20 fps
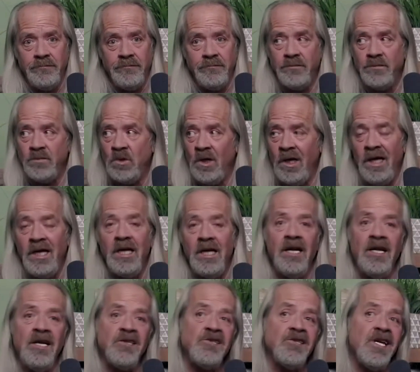Right?
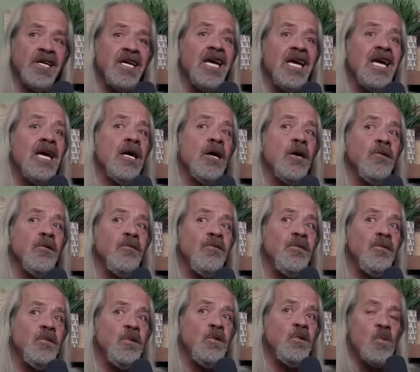And it's like,
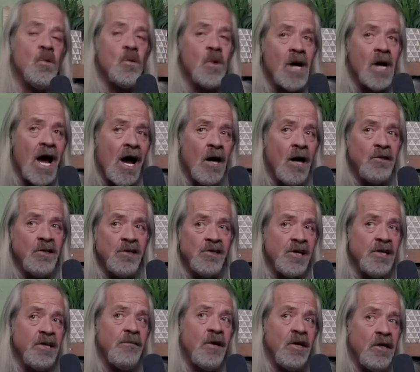how does
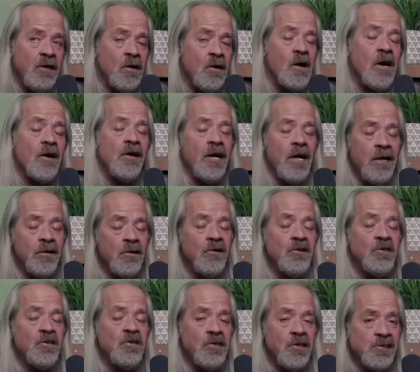anybody know how to handle
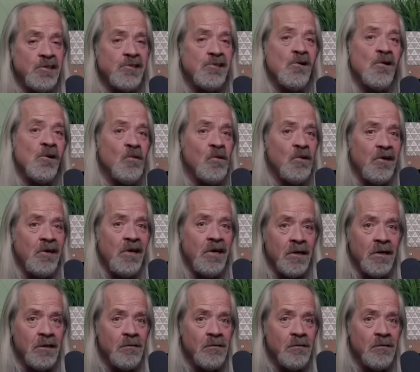the shitstorm within?